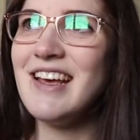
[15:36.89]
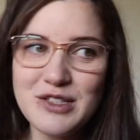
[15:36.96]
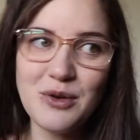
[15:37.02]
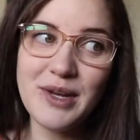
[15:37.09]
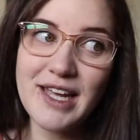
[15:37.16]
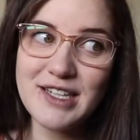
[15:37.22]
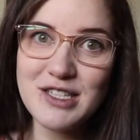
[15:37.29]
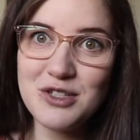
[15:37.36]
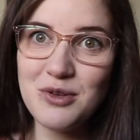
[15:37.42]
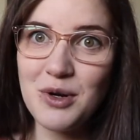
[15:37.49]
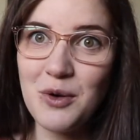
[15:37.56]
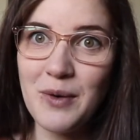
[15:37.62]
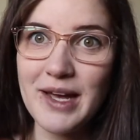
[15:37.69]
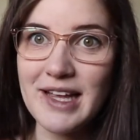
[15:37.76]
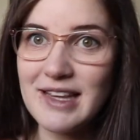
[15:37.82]
so he had to do a
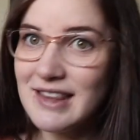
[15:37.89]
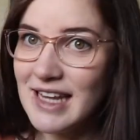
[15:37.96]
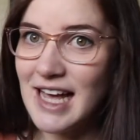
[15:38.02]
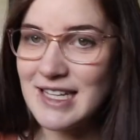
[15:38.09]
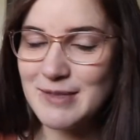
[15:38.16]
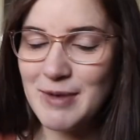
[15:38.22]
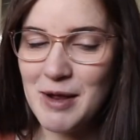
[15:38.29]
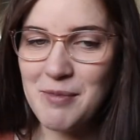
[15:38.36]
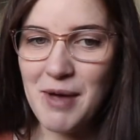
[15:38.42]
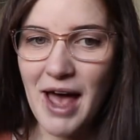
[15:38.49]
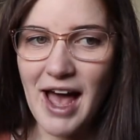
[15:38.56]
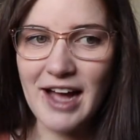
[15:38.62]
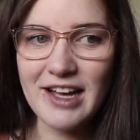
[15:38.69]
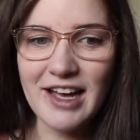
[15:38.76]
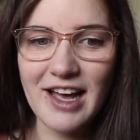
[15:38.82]
quick last minute
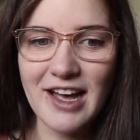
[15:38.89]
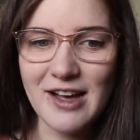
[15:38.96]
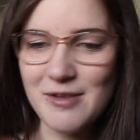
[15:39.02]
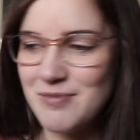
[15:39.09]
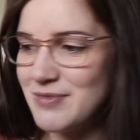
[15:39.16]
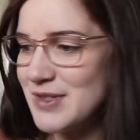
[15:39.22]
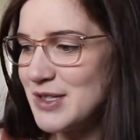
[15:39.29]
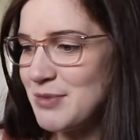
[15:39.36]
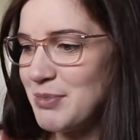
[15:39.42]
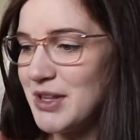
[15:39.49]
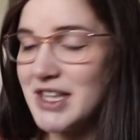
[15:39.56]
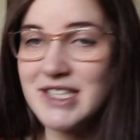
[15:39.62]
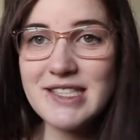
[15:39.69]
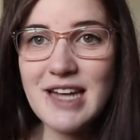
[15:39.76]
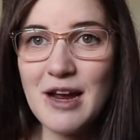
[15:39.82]
pack, but
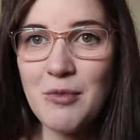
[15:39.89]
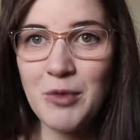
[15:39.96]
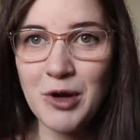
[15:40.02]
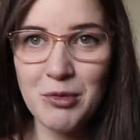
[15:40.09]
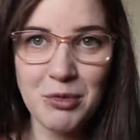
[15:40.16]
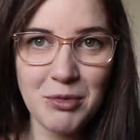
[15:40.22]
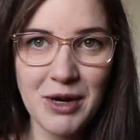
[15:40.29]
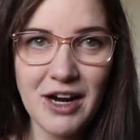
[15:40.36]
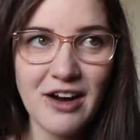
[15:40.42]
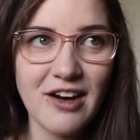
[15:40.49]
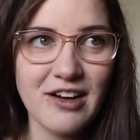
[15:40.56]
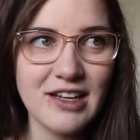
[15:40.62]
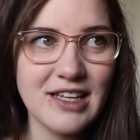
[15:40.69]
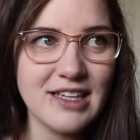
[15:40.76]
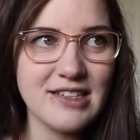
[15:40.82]
this time we were
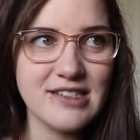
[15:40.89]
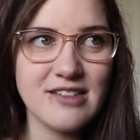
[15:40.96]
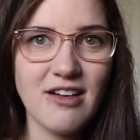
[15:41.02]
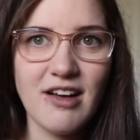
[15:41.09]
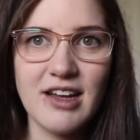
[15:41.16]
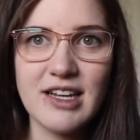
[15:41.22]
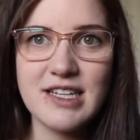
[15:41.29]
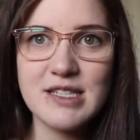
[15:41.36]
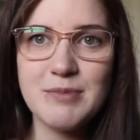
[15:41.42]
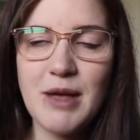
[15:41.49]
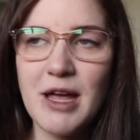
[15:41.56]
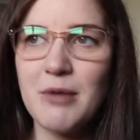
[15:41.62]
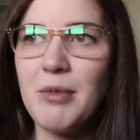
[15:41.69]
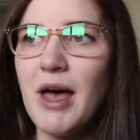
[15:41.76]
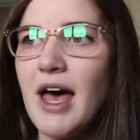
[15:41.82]
prepared. He's got his
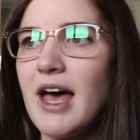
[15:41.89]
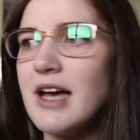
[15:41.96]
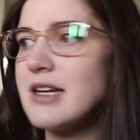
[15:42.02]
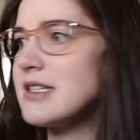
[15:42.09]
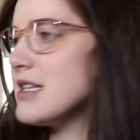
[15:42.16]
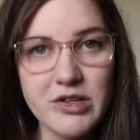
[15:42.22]
bag packed.